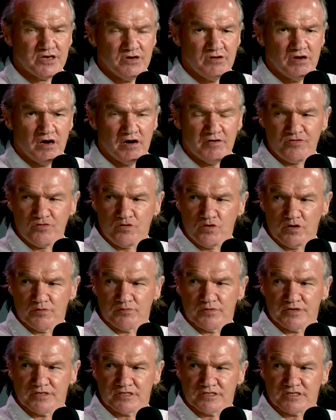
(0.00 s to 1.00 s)
you know, I thought it
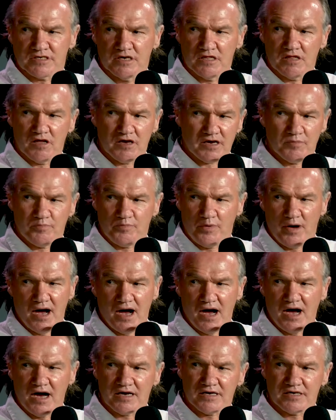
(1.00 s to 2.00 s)
was like a
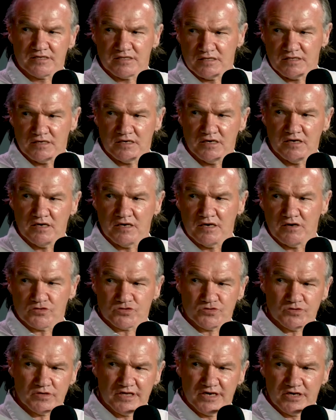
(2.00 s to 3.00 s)
park and it was
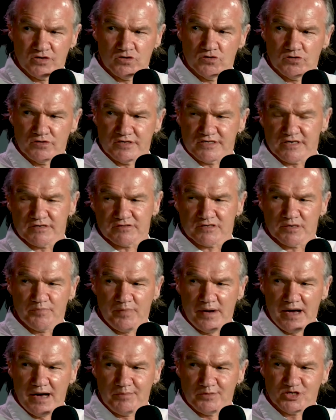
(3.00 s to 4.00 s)
really cool because there was a
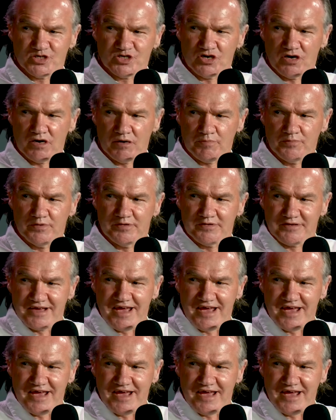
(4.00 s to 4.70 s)
barber shop